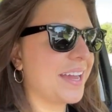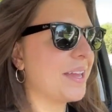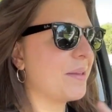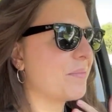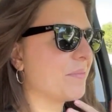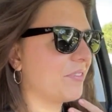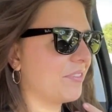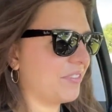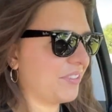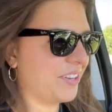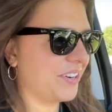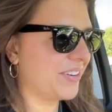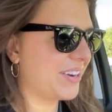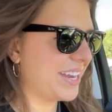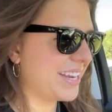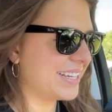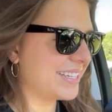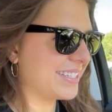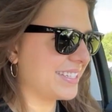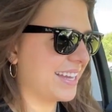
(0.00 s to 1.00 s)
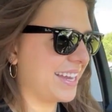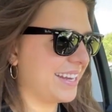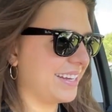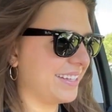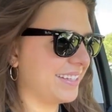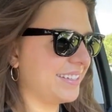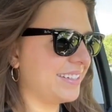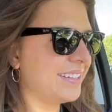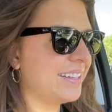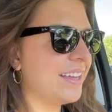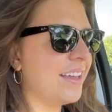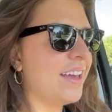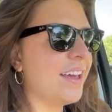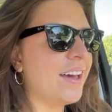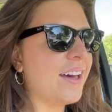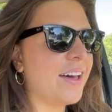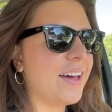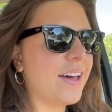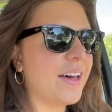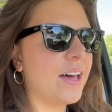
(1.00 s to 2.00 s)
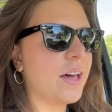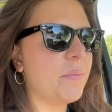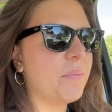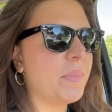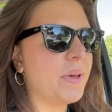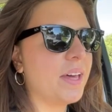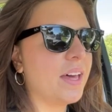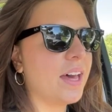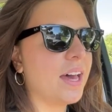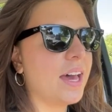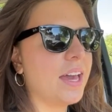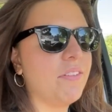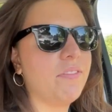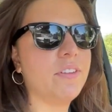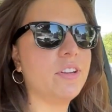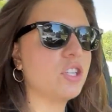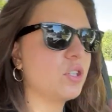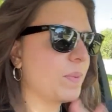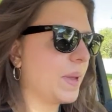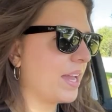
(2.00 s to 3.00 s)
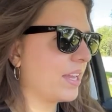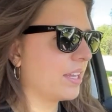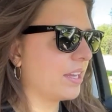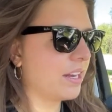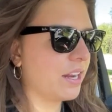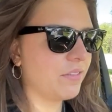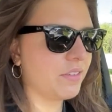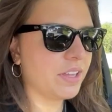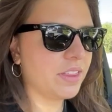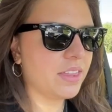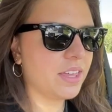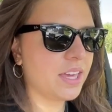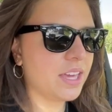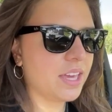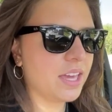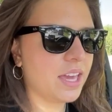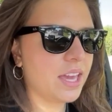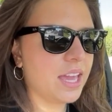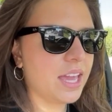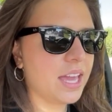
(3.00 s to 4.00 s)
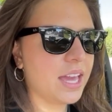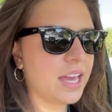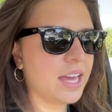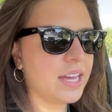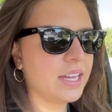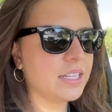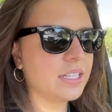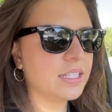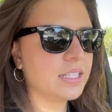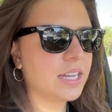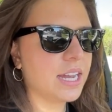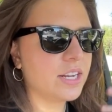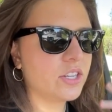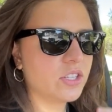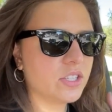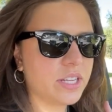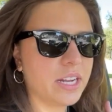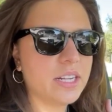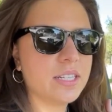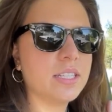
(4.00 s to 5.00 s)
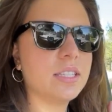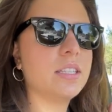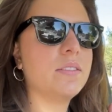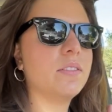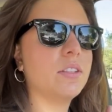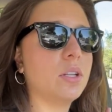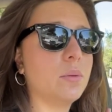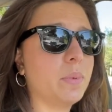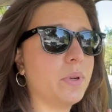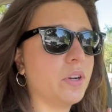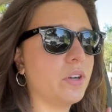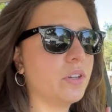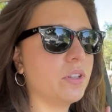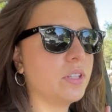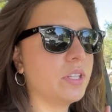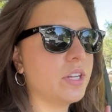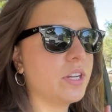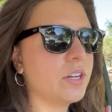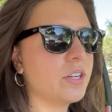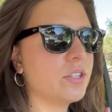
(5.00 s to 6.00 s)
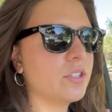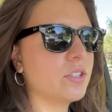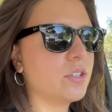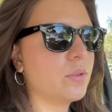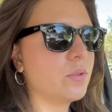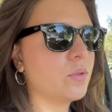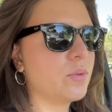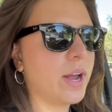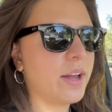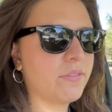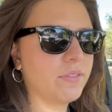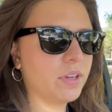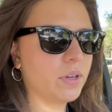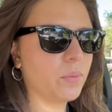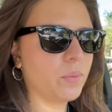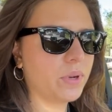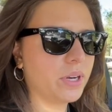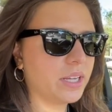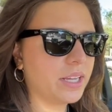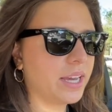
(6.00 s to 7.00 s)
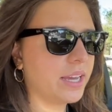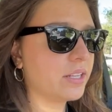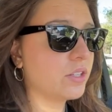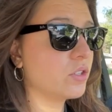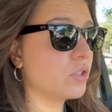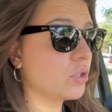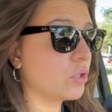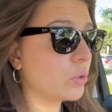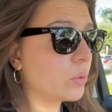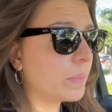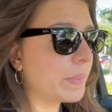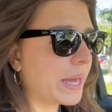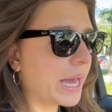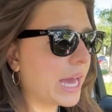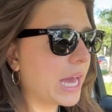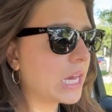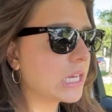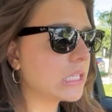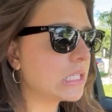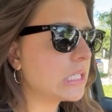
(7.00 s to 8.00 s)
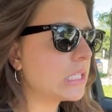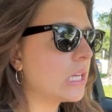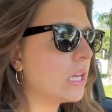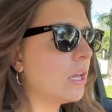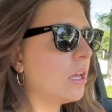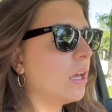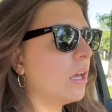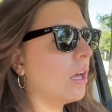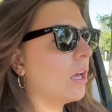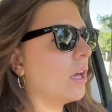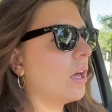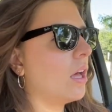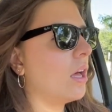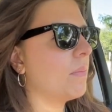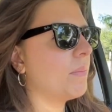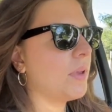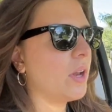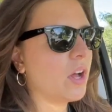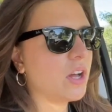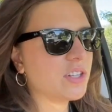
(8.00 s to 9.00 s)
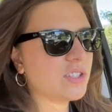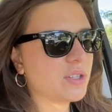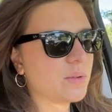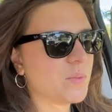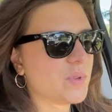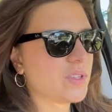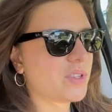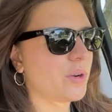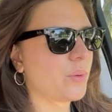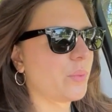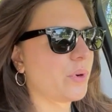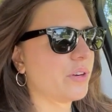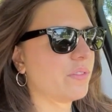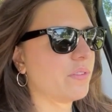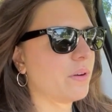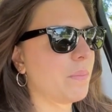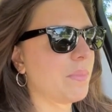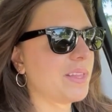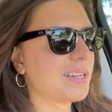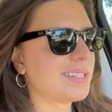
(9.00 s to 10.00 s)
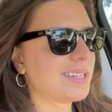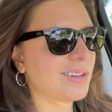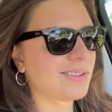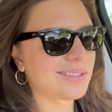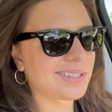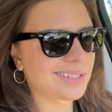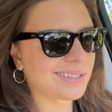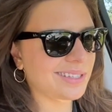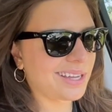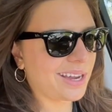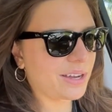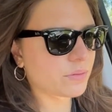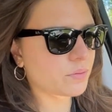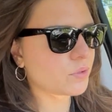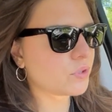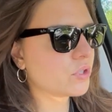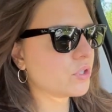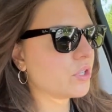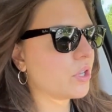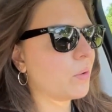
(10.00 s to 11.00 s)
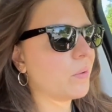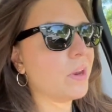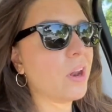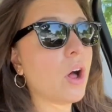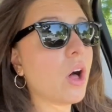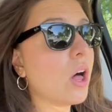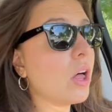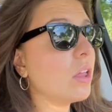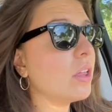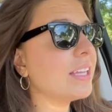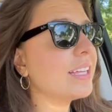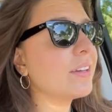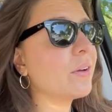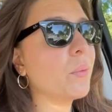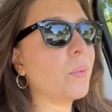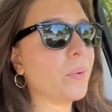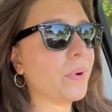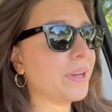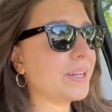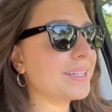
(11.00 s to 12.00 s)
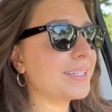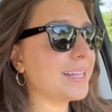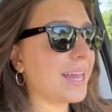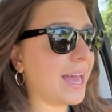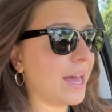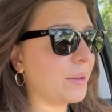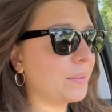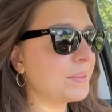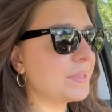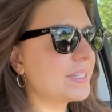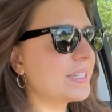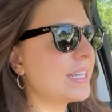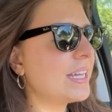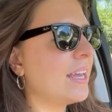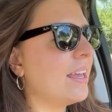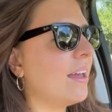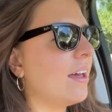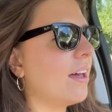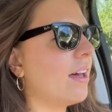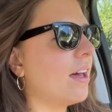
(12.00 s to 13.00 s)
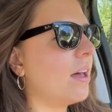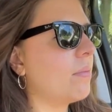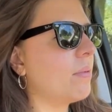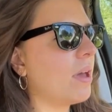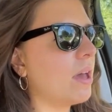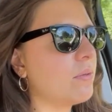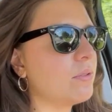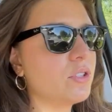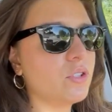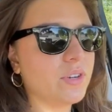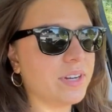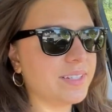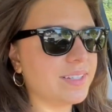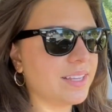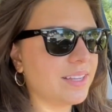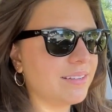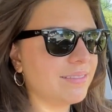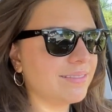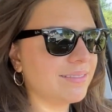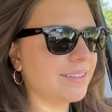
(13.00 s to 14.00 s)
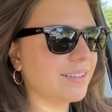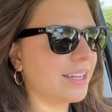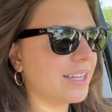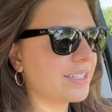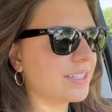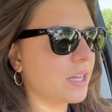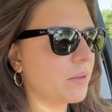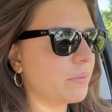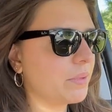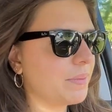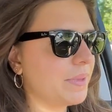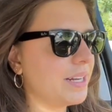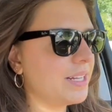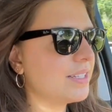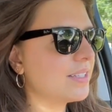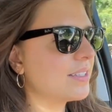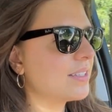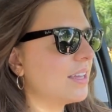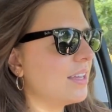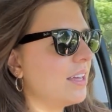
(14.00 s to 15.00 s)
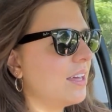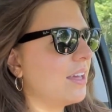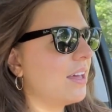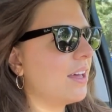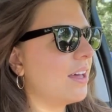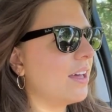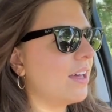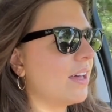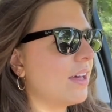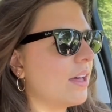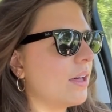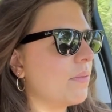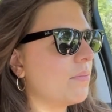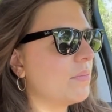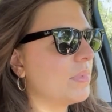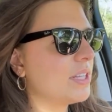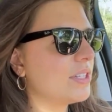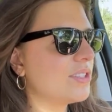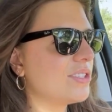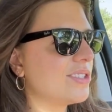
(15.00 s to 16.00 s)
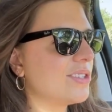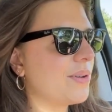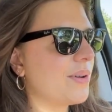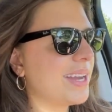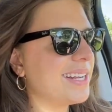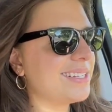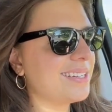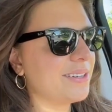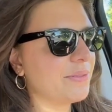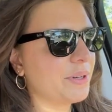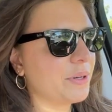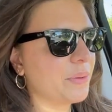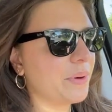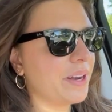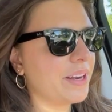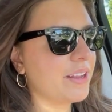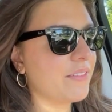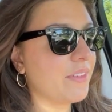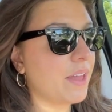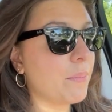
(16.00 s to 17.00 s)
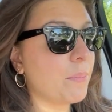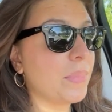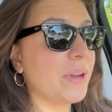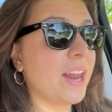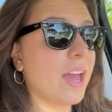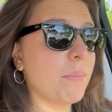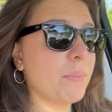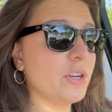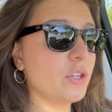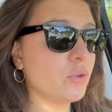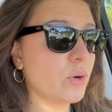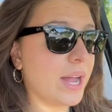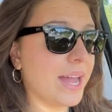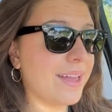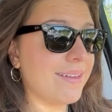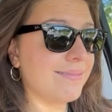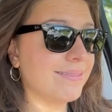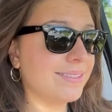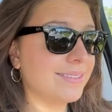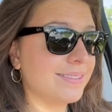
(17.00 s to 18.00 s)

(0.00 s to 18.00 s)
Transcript: I am very excited. I finished packing and everything, and I just decided to leave a little bit earlier so traffic wouldn't get too bad. And also I'm just gonna work from the Delta lounge, so it all works out. I was dressing the last couple of minutes, so I didn't record any of that. Now I'm gonna drive.